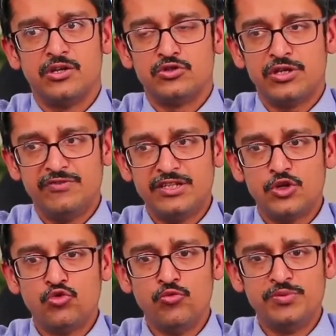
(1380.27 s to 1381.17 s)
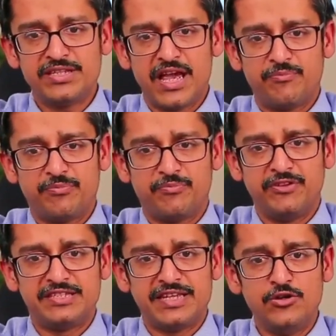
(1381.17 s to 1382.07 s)
So if there's a room sat
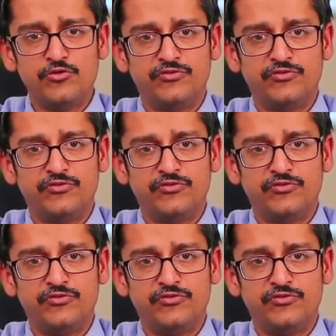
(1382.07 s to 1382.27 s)
with 10 to